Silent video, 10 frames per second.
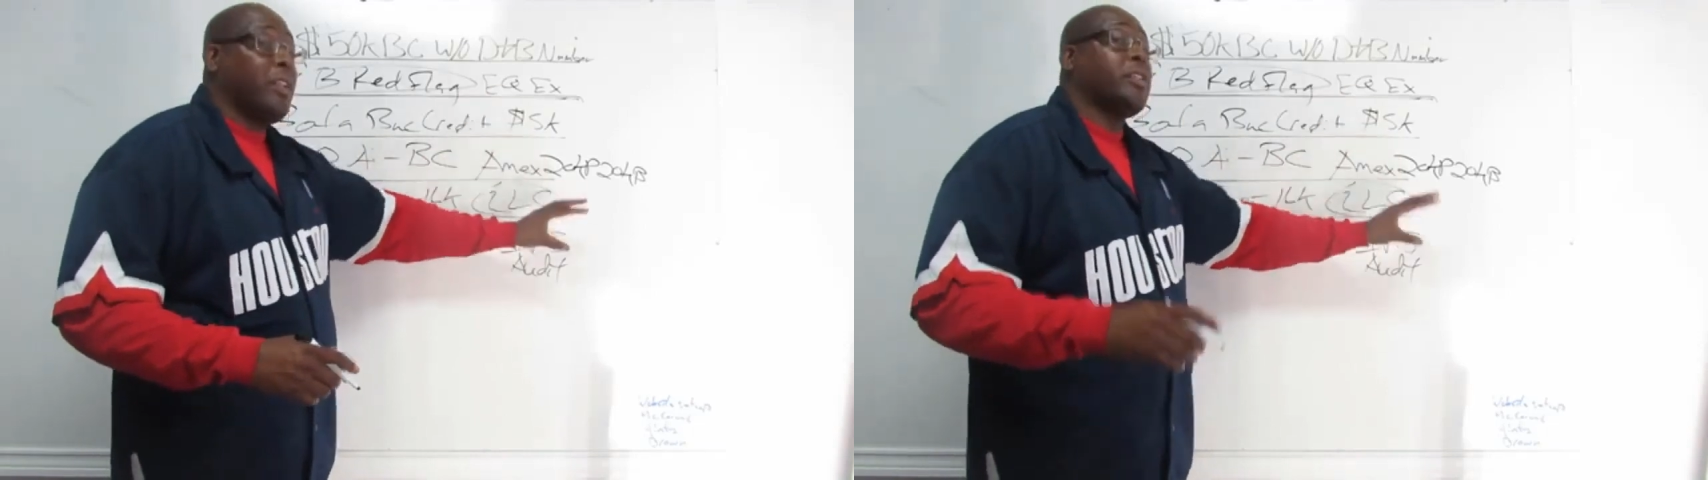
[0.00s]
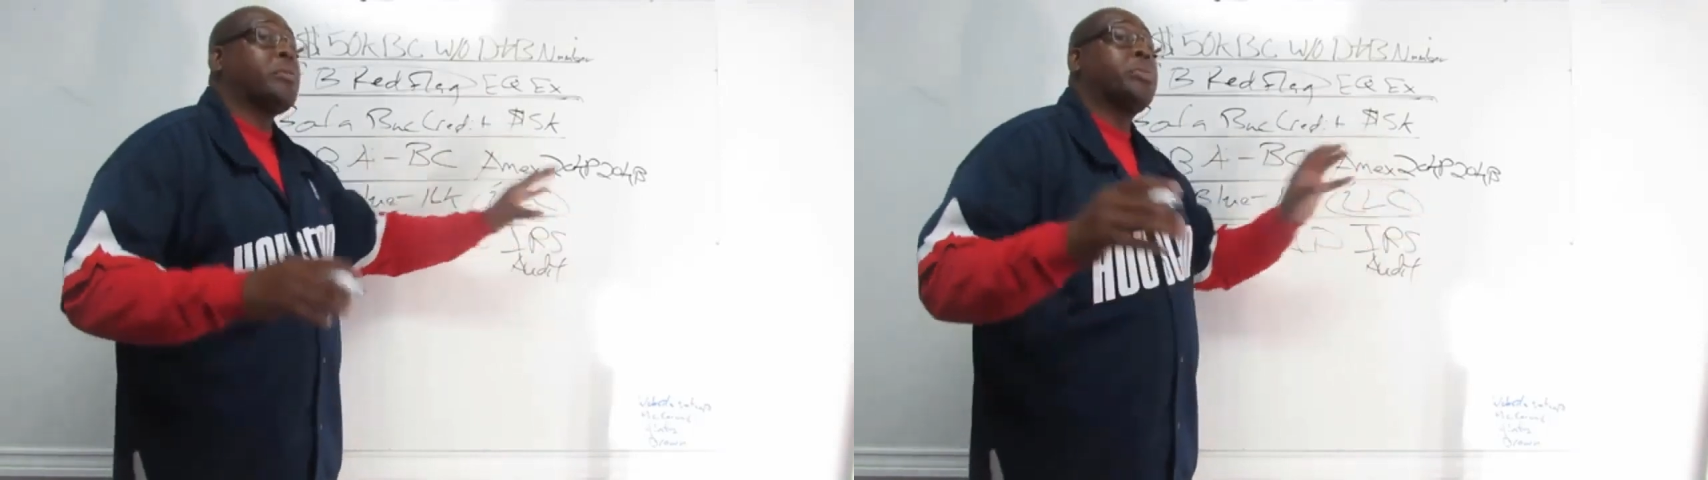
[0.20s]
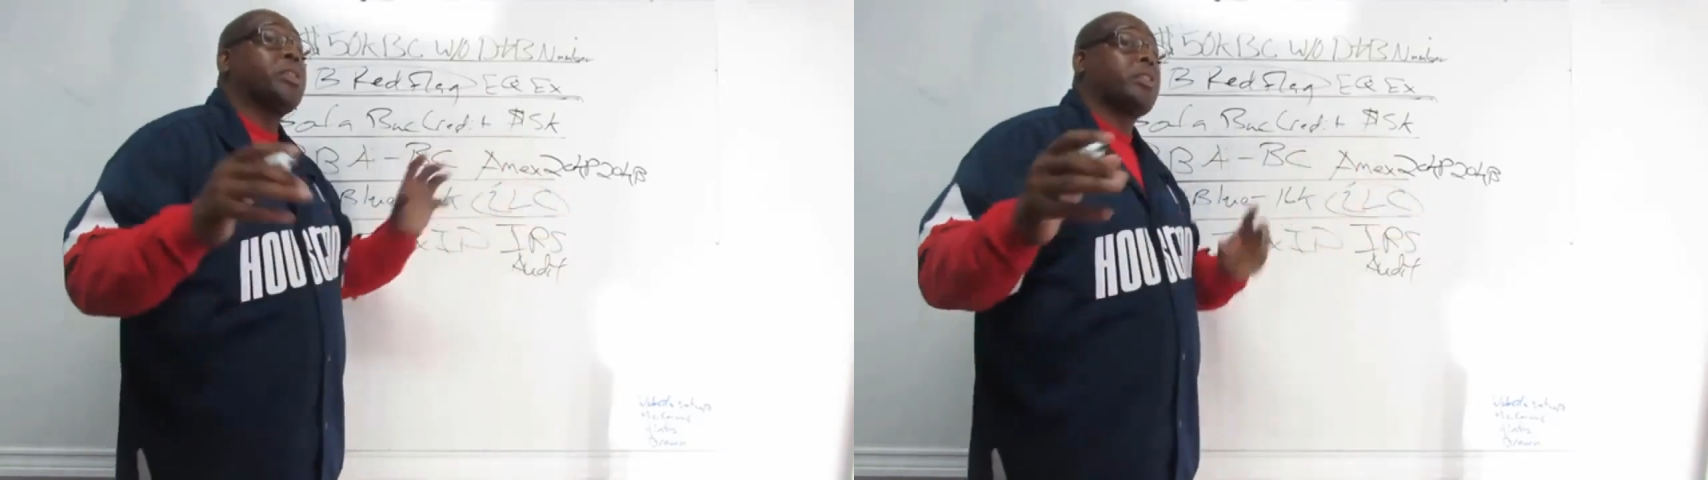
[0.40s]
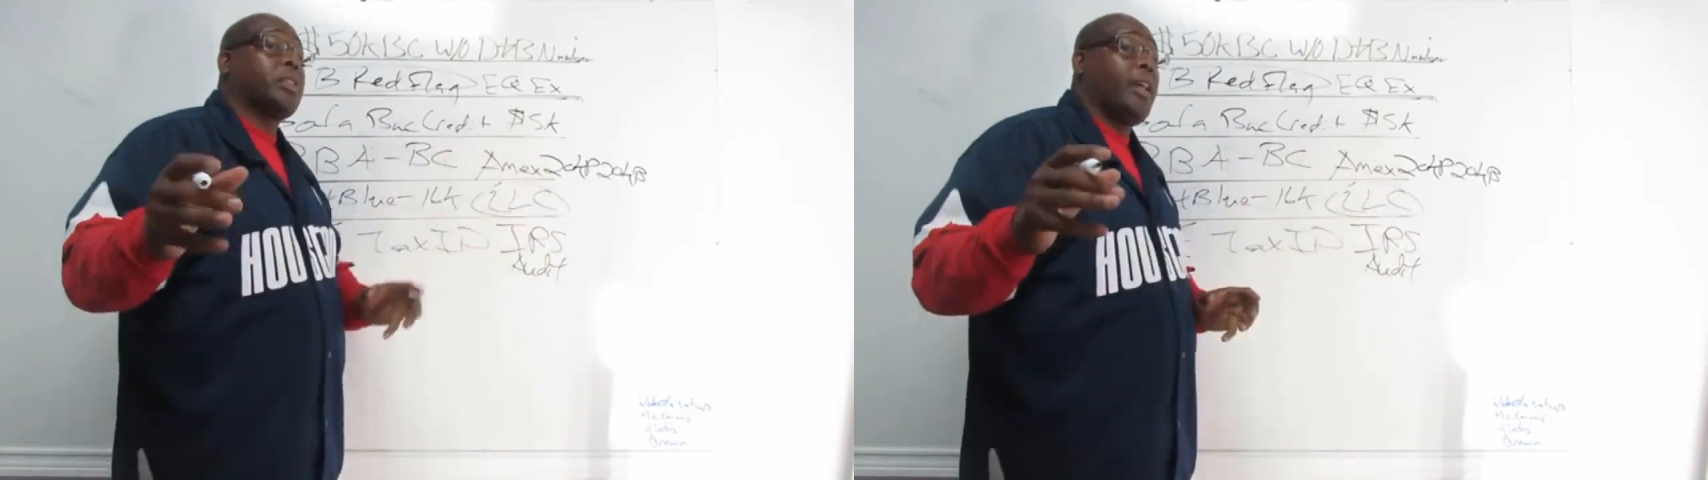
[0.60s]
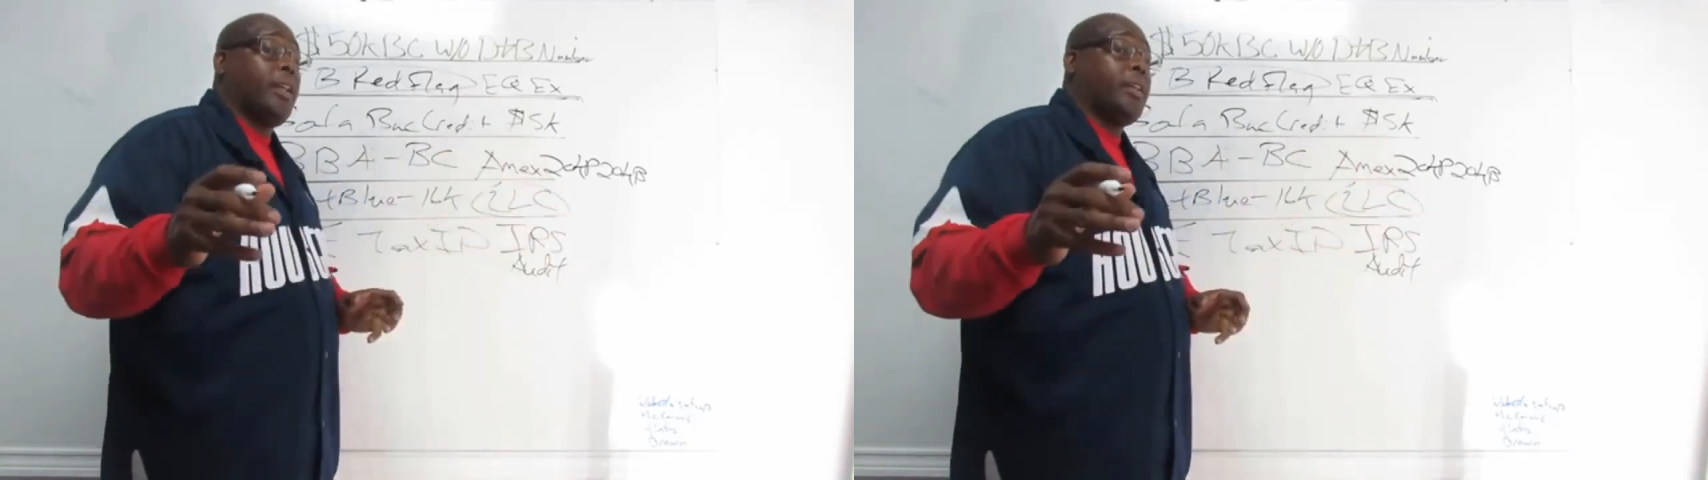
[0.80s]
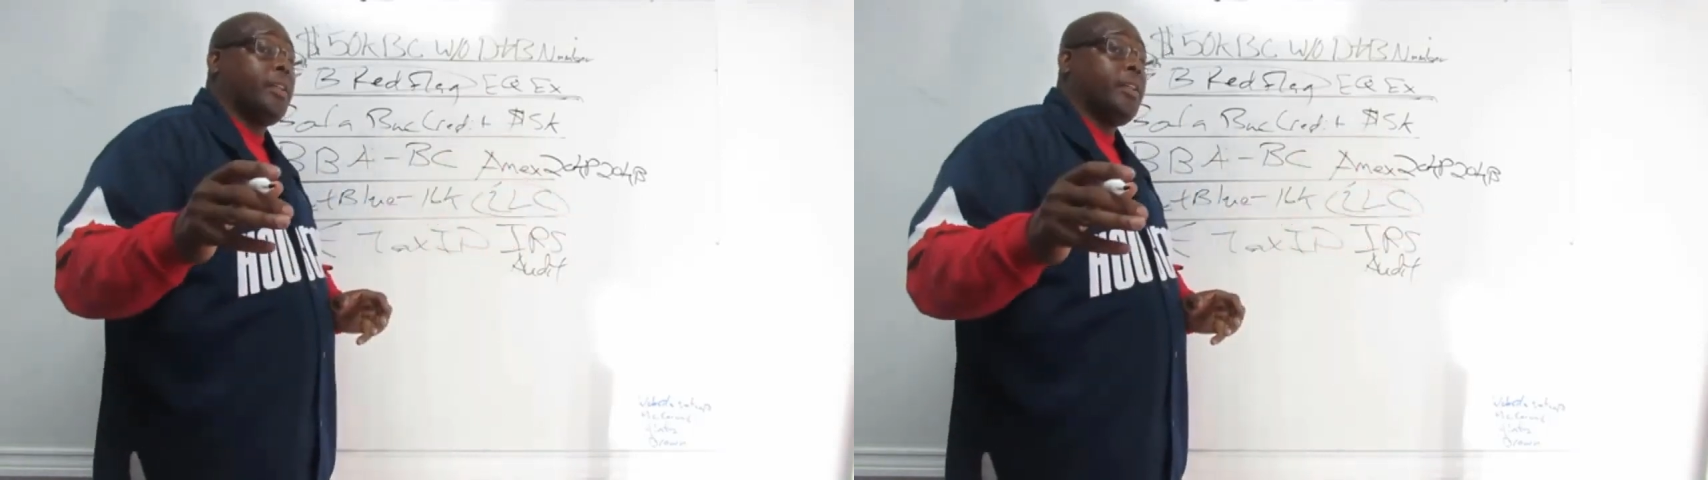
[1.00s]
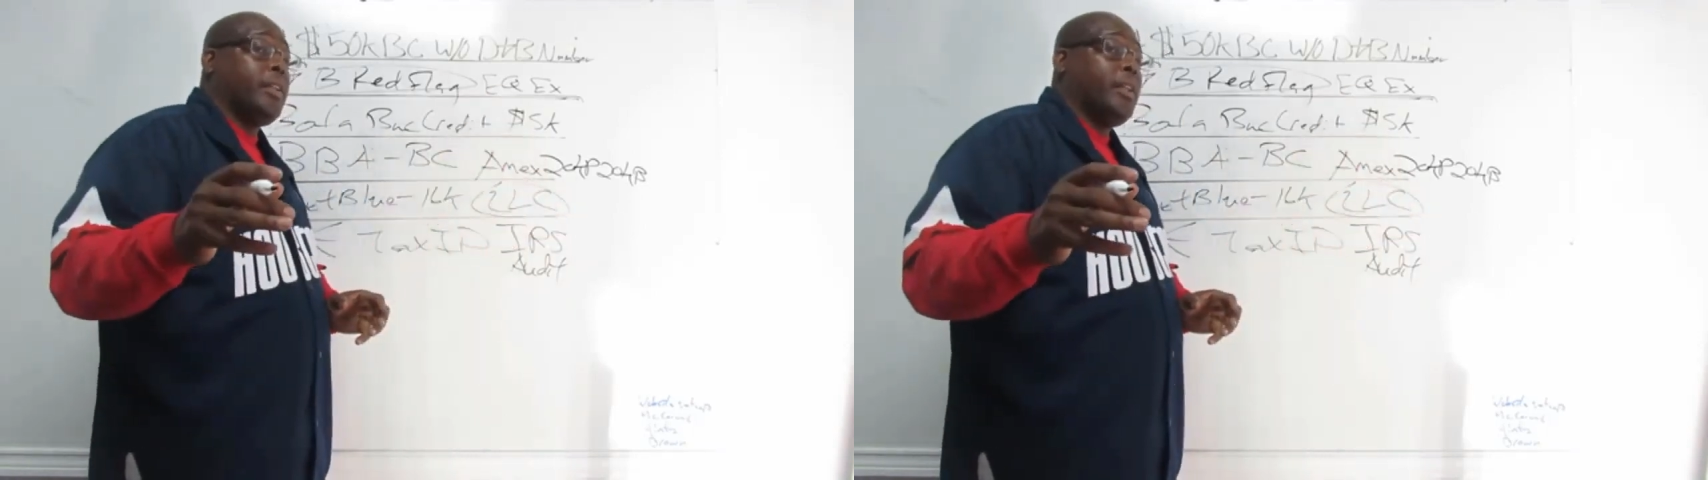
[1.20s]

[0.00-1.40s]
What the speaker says: this mistake.